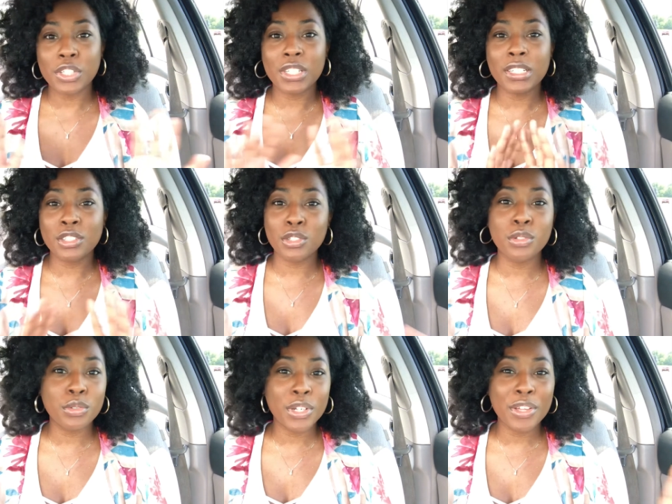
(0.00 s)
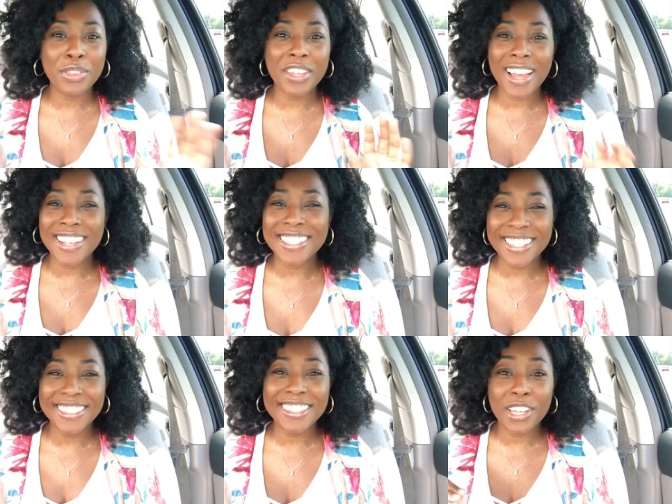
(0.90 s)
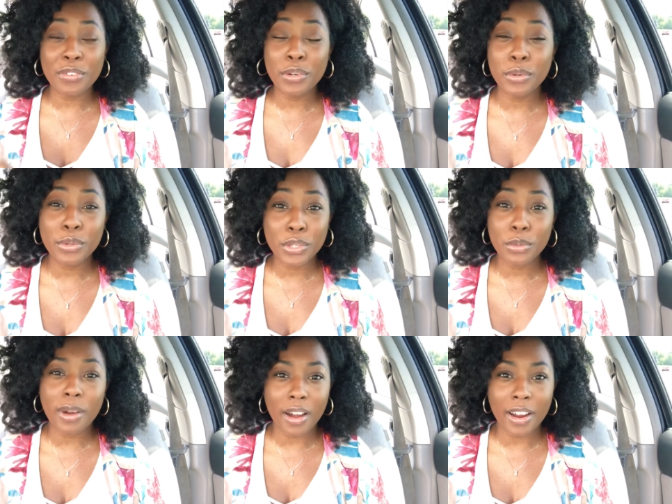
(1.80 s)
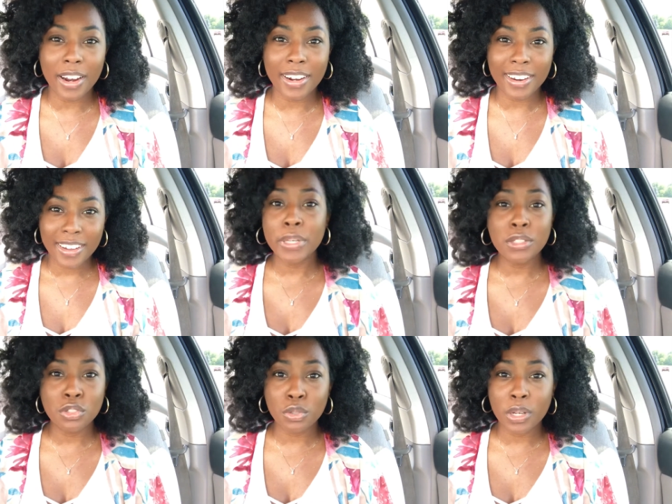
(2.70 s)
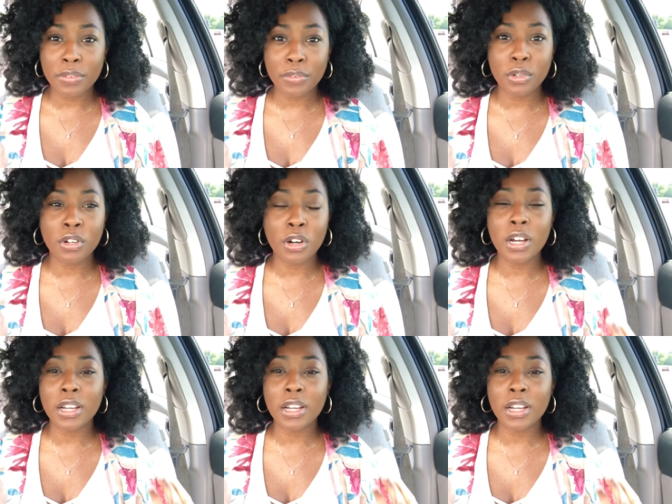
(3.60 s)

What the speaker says: Just exude the essence of who you are. Be joyful.